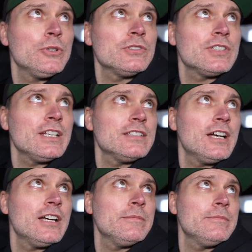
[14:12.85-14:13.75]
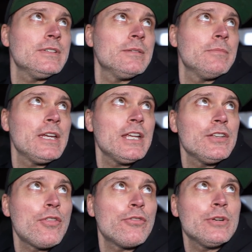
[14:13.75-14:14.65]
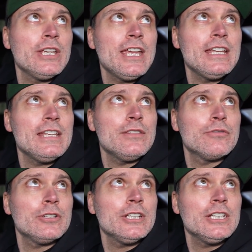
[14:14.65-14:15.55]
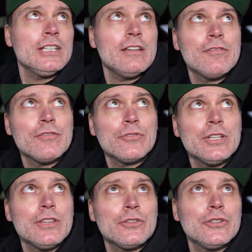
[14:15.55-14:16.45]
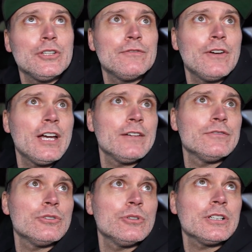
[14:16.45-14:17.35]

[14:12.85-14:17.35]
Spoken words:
more boost that time. It made 383, 335 torque.